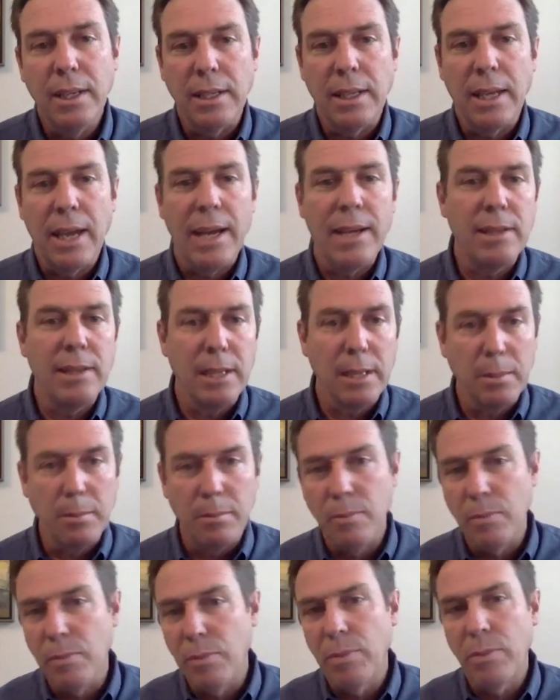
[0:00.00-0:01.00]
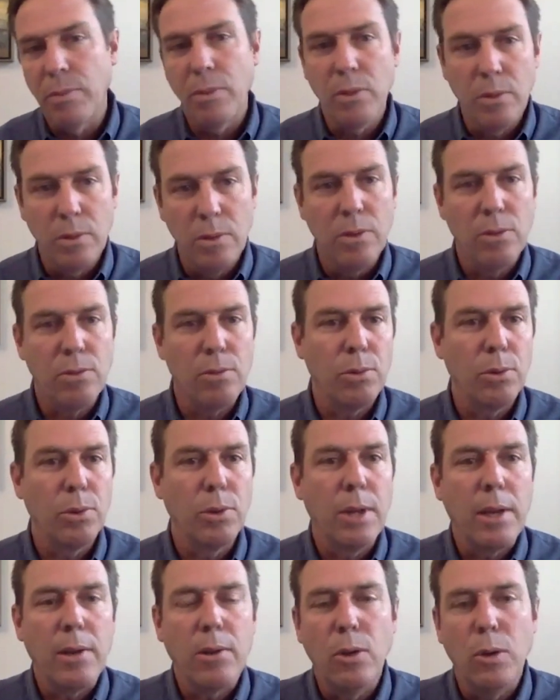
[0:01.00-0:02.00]
guide them through
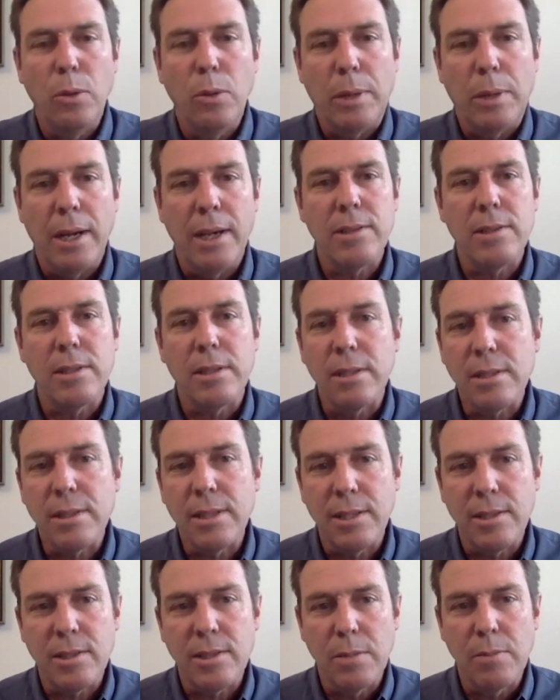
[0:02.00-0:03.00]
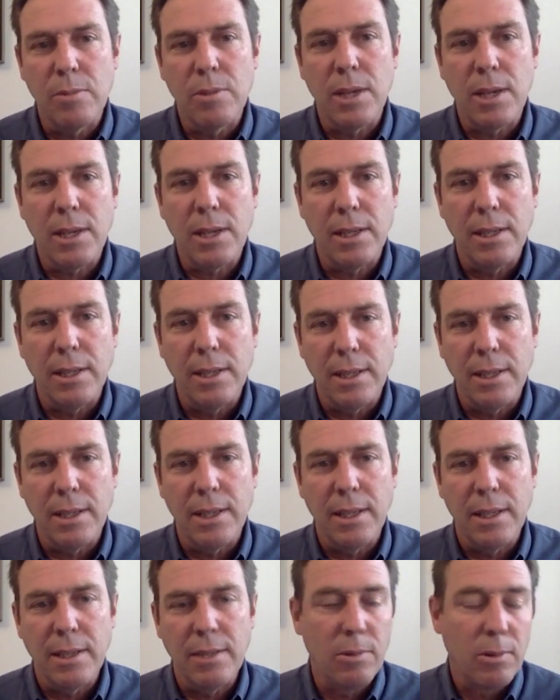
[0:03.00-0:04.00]
that whole process, that seems like,
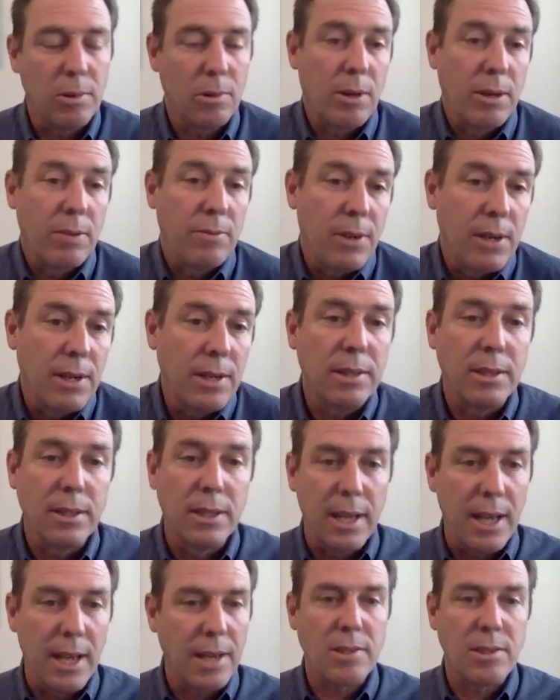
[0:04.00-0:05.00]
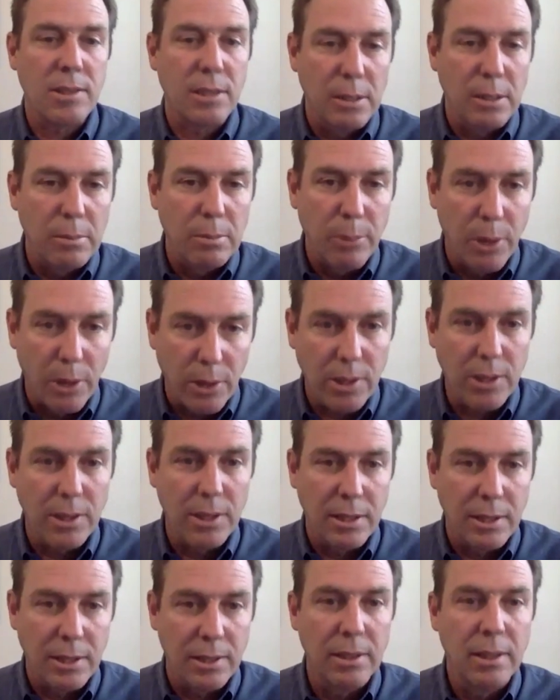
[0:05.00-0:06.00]
quite frankly, an excellent
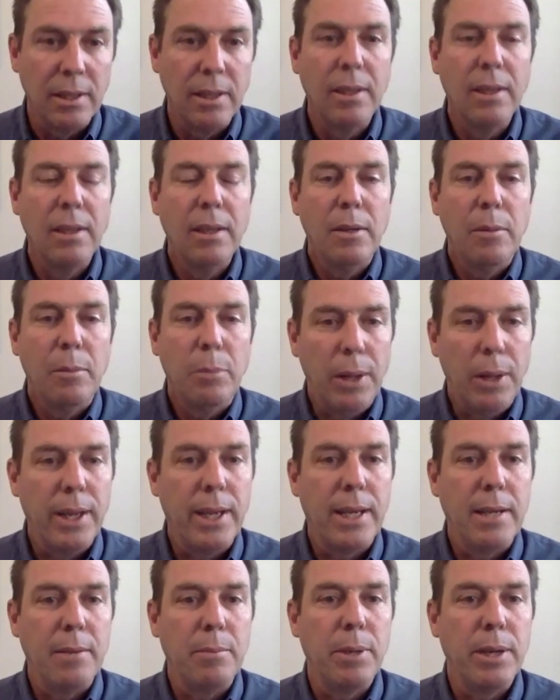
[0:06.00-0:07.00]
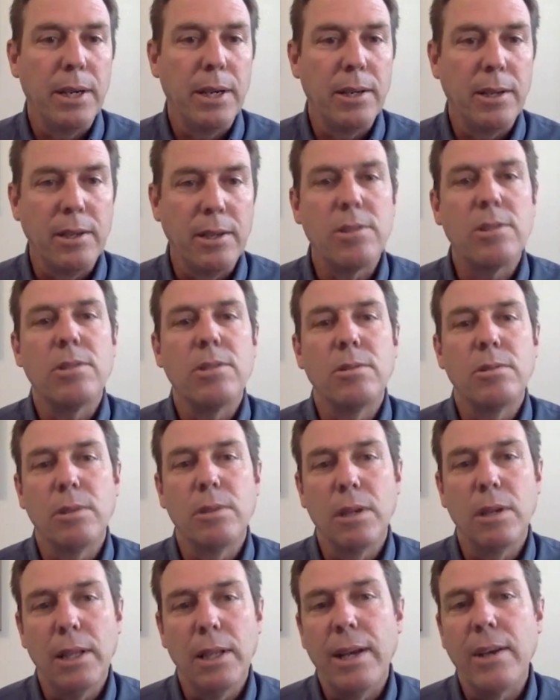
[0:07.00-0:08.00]
marketing plan, but it
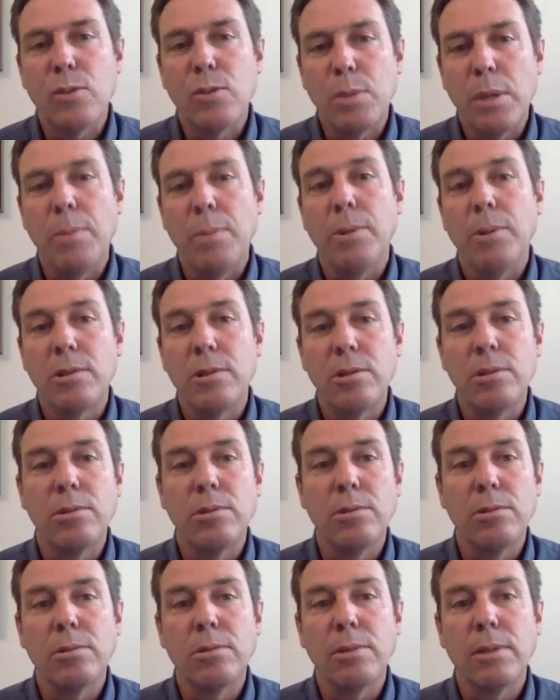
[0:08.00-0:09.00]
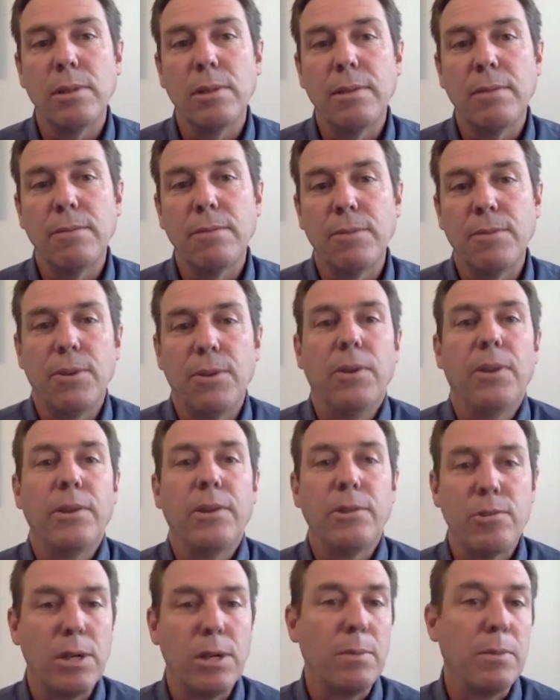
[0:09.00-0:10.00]
also allows people to fulfill
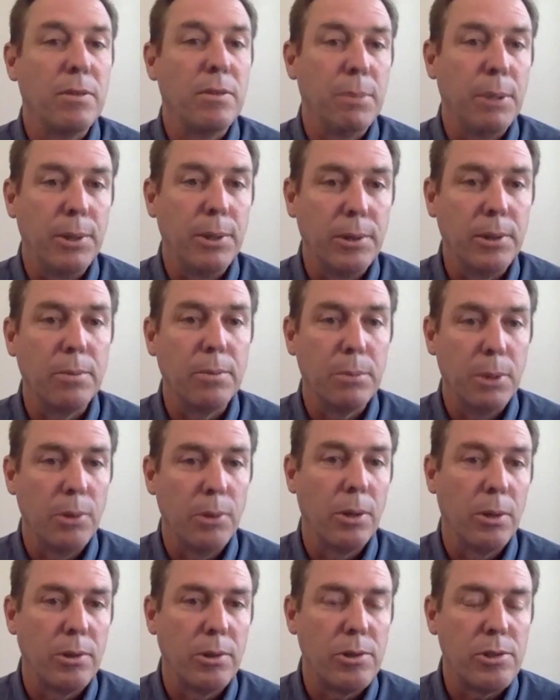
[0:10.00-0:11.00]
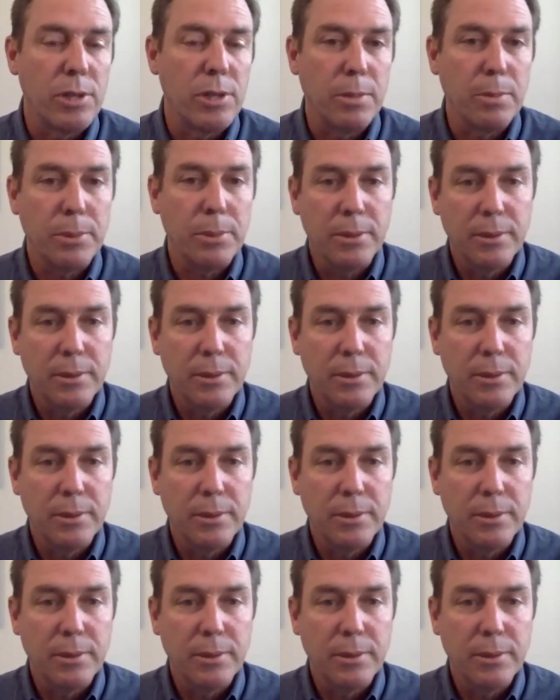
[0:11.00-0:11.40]
their dream of boat ownership.